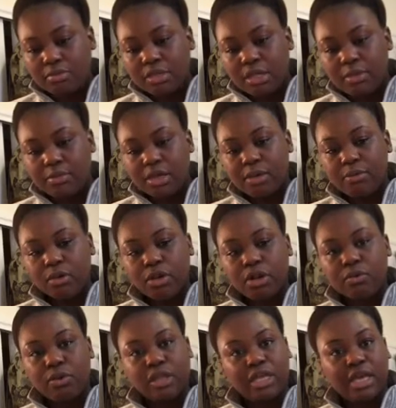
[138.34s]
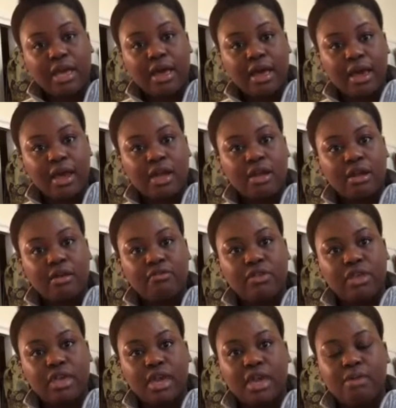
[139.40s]
Some people are really ahead of
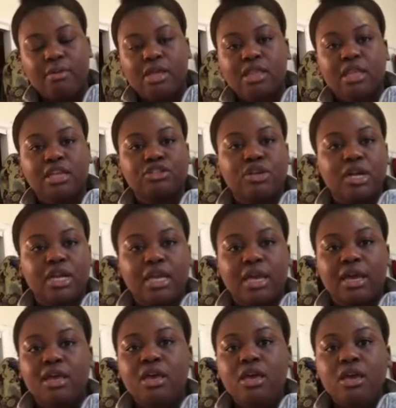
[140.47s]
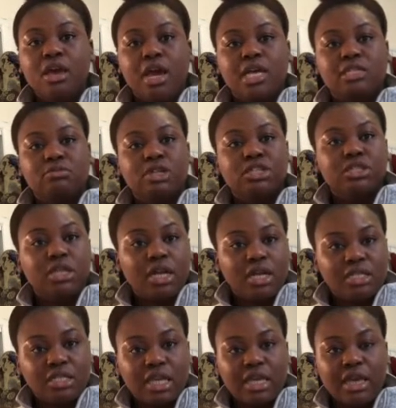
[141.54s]
the game, and they try to get as much done
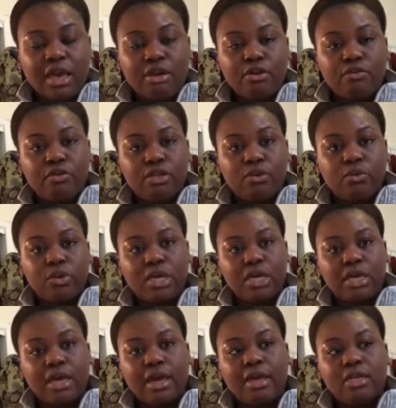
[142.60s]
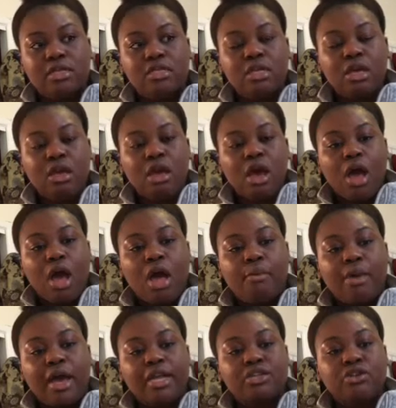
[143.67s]
as they can over the weekend.
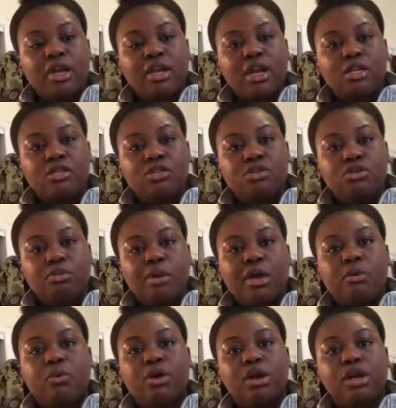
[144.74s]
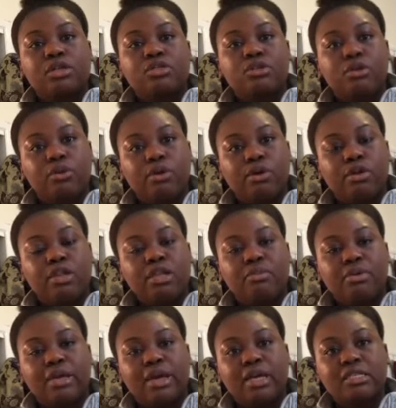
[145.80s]
I try not to do my work too early
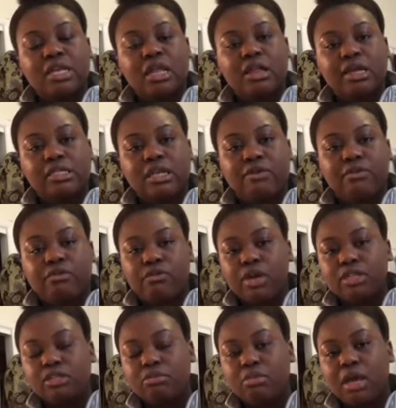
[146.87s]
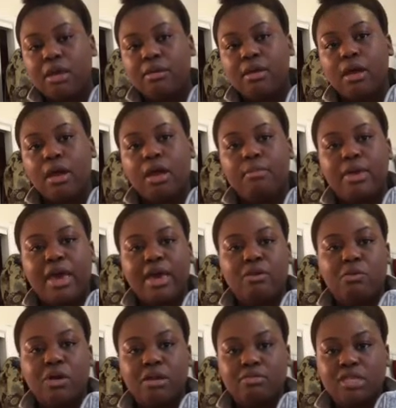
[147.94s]
because I like to have it fresh in my
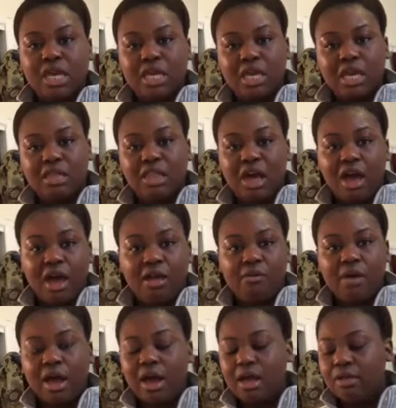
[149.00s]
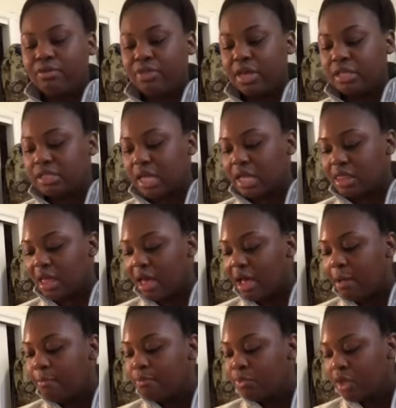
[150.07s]
head when I'm taking the IRAT and things like
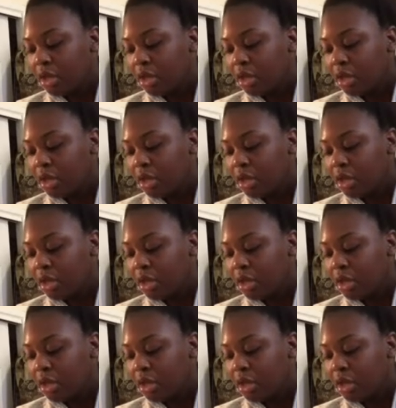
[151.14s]
that.